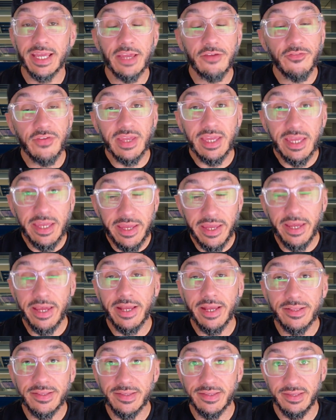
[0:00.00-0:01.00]
If he
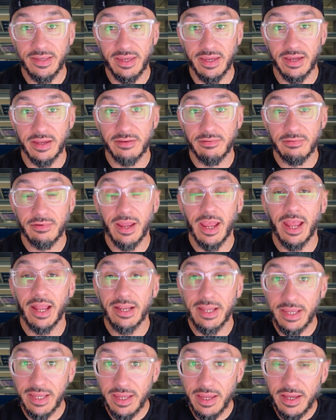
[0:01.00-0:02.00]
can see it, and
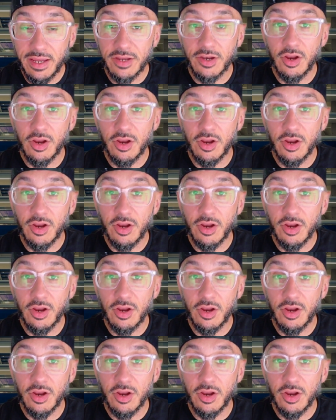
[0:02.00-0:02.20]
he can,